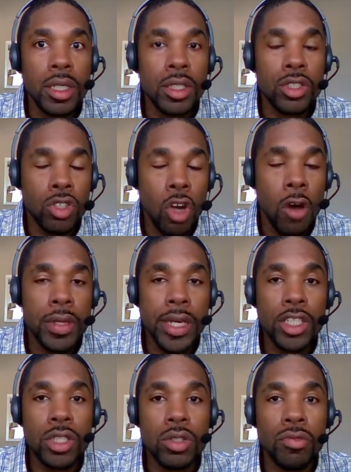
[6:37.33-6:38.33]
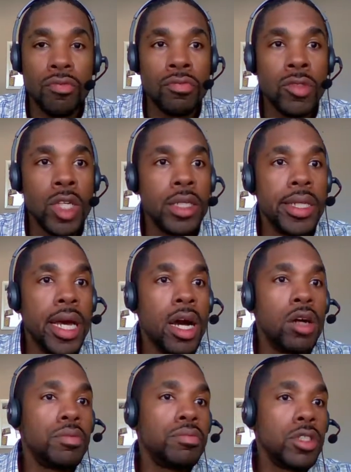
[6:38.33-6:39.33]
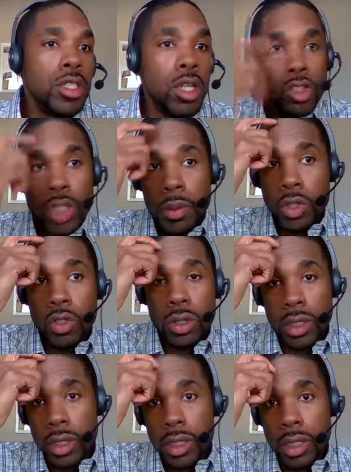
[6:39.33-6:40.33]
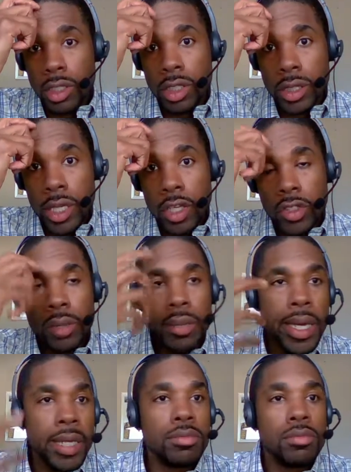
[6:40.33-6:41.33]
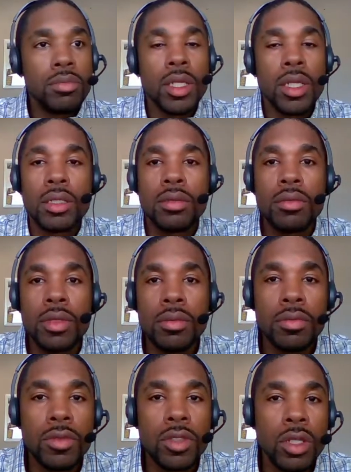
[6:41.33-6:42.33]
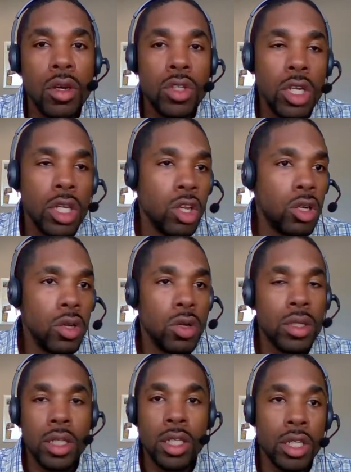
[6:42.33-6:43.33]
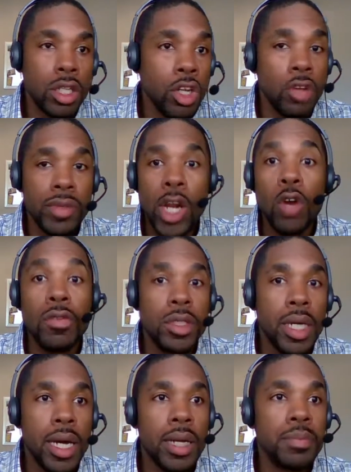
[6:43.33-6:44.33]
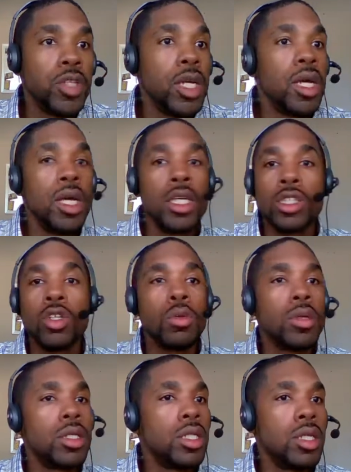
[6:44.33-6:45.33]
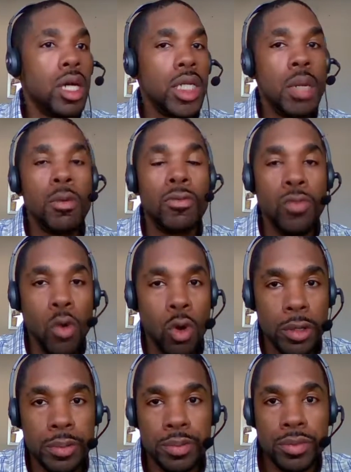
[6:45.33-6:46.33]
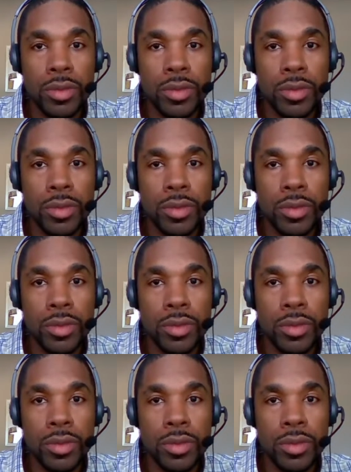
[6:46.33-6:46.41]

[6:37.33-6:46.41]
solve the issue. Now, troubleshooting skills, you can learn that over time. So number 4